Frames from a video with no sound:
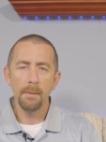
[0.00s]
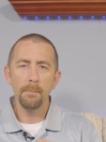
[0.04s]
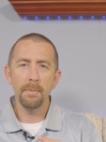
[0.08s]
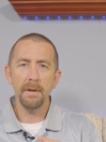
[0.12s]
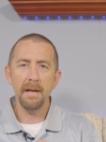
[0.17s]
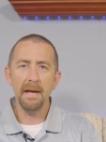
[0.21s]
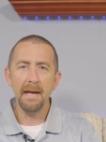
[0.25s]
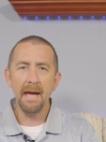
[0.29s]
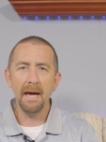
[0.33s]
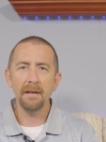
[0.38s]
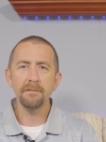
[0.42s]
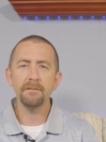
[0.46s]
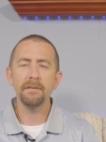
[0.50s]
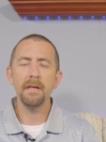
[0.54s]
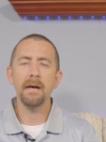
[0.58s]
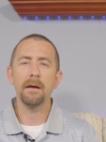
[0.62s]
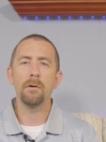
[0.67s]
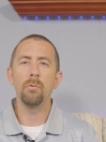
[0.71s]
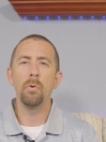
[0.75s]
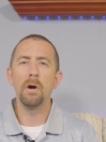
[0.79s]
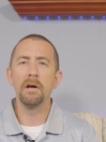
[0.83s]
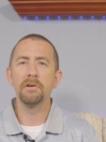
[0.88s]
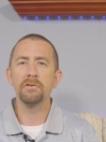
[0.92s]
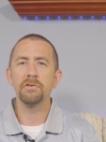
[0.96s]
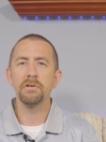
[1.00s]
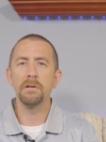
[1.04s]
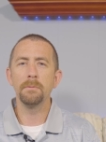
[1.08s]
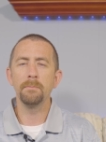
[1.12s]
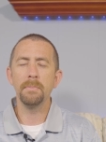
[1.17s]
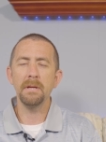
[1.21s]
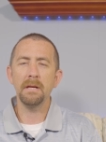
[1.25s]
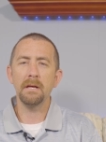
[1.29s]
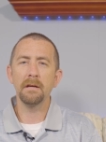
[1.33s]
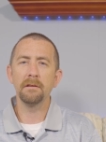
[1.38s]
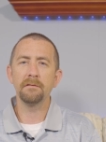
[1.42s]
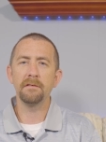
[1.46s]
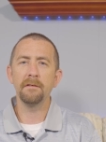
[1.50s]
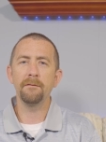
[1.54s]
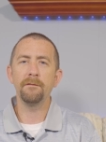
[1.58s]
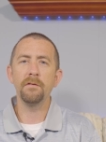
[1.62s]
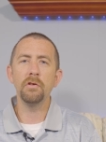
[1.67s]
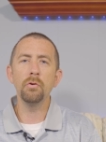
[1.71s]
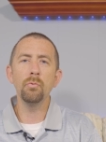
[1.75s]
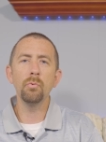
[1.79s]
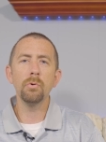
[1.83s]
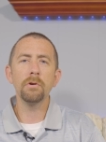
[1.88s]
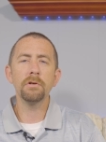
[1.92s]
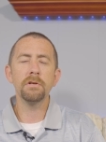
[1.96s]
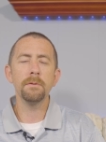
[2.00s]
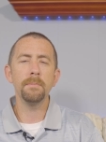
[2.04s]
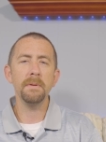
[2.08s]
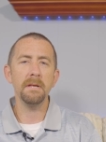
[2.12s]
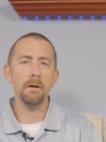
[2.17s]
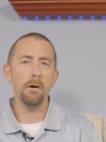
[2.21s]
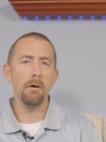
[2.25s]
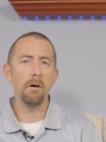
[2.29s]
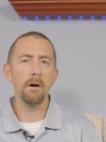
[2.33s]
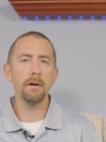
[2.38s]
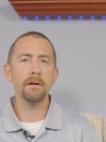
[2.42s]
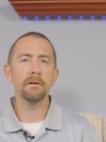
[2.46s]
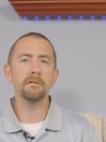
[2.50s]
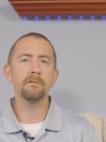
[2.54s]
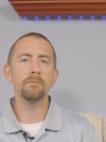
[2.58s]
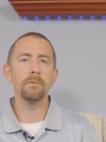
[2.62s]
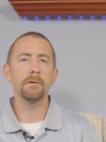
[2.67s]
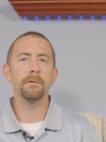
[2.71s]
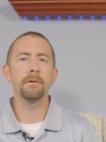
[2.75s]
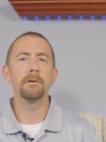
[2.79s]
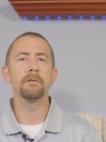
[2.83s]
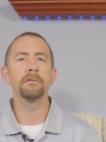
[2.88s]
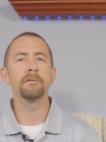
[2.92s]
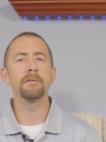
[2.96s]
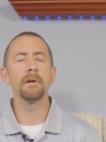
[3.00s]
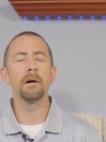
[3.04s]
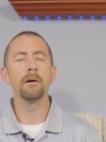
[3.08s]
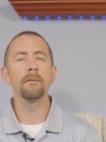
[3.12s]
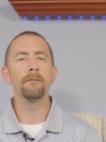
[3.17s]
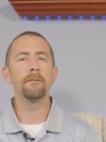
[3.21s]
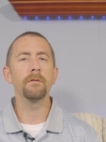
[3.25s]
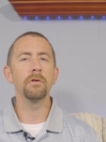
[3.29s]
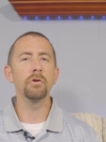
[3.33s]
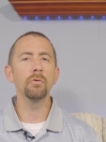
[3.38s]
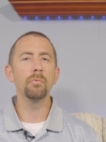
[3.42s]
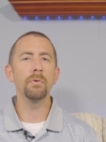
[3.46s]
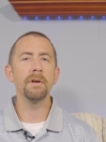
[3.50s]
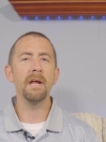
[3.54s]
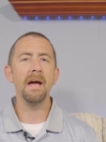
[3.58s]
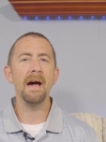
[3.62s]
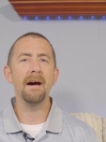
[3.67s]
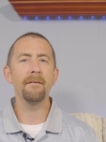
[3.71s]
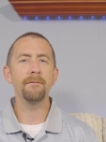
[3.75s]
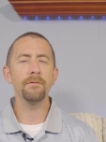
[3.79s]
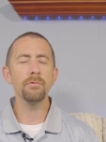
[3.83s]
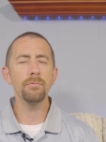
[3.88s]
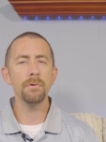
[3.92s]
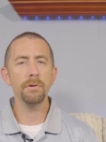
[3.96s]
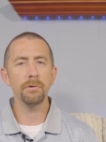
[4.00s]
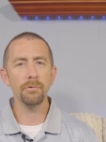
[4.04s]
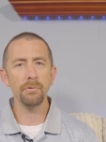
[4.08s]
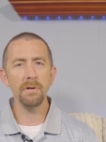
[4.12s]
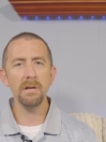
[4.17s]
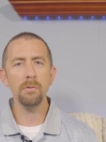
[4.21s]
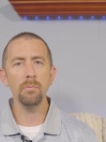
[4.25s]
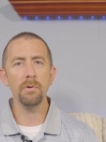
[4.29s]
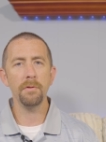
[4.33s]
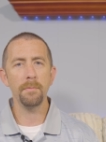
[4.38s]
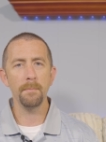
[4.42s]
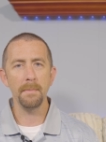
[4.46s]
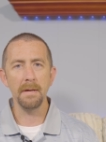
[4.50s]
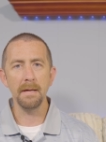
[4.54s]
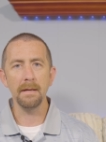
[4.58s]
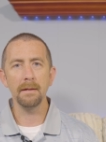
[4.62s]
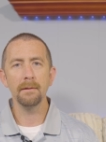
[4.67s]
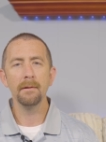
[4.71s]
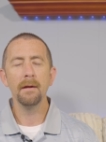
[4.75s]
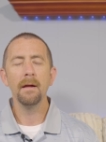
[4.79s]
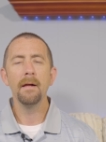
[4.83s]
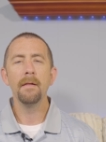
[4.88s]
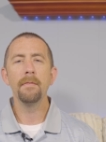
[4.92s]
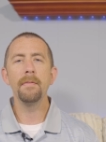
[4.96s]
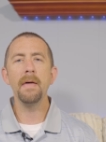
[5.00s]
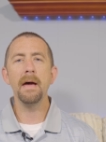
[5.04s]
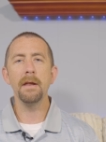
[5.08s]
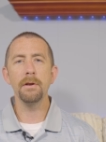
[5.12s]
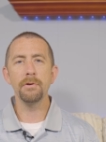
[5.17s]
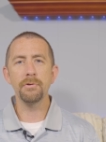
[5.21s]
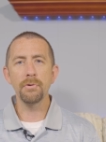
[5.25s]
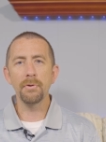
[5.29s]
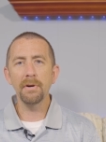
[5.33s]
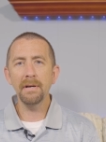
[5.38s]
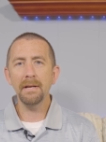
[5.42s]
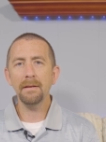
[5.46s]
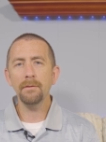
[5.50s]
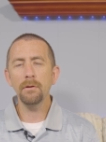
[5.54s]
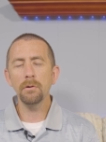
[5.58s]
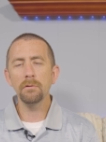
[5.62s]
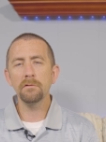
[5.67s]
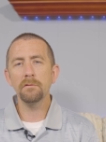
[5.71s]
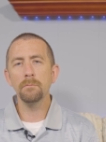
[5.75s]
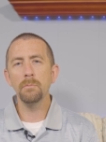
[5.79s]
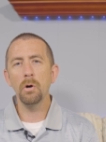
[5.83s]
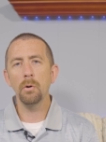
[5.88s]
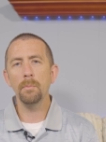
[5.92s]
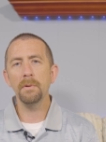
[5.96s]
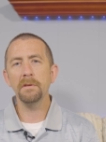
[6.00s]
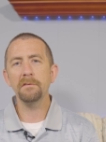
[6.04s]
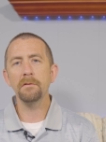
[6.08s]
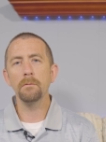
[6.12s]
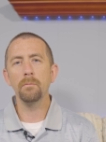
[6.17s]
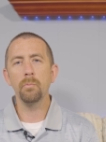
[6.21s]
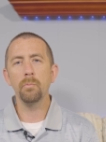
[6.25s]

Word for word: But I asked that question because if you were to be honest with yourself, you would have to agree with me that during those moments